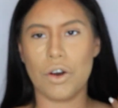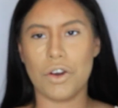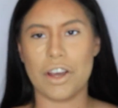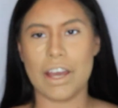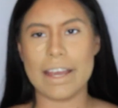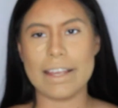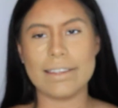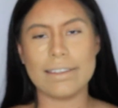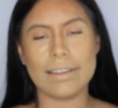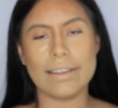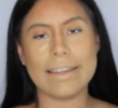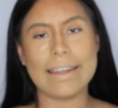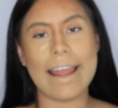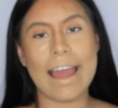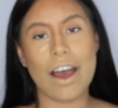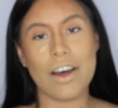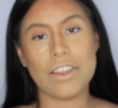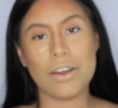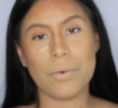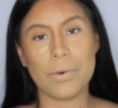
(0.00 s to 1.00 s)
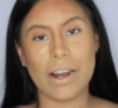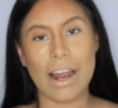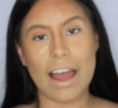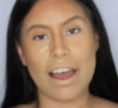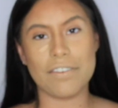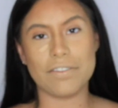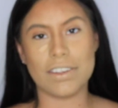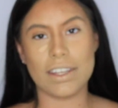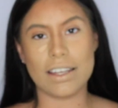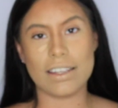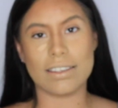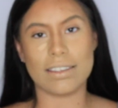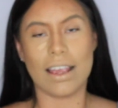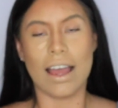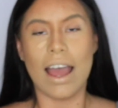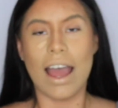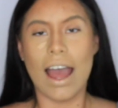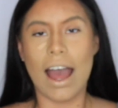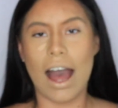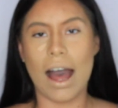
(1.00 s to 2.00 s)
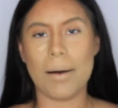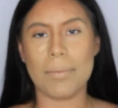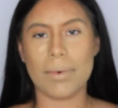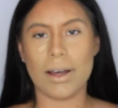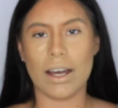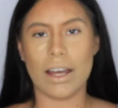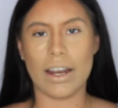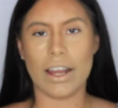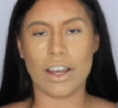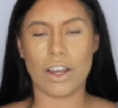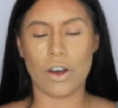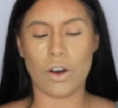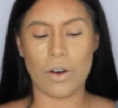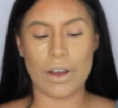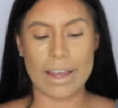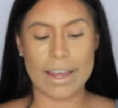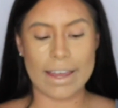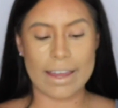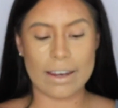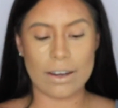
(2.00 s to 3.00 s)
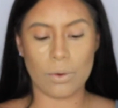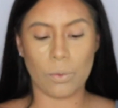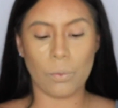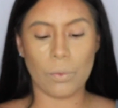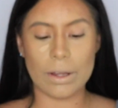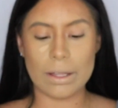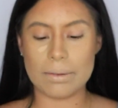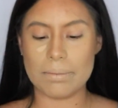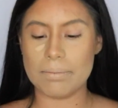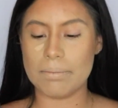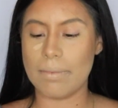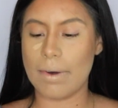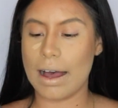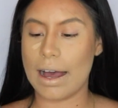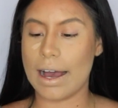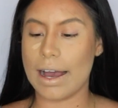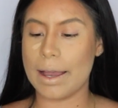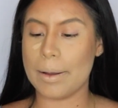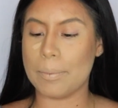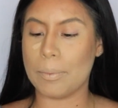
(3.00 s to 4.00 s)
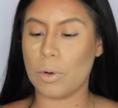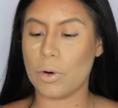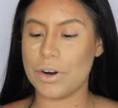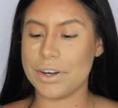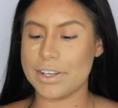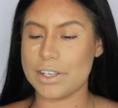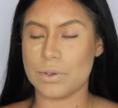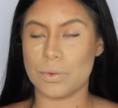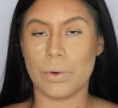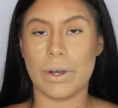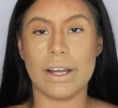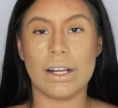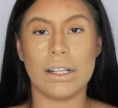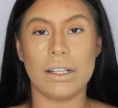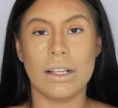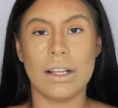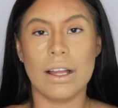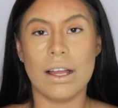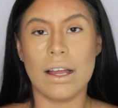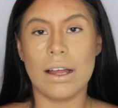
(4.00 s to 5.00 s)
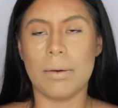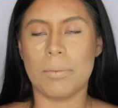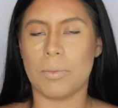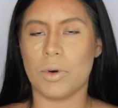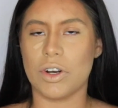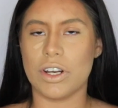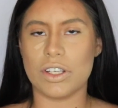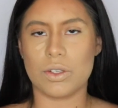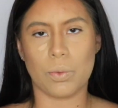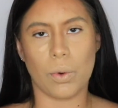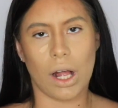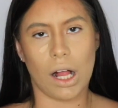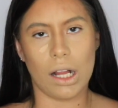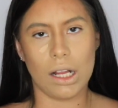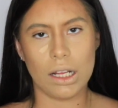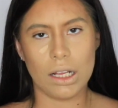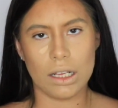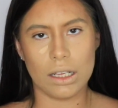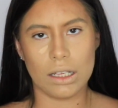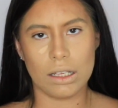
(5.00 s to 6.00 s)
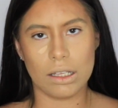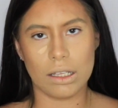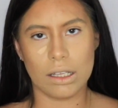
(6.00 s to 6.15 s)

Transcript: Okay, now that we have this, I'm gonna go in with my Born This Well, Born This Well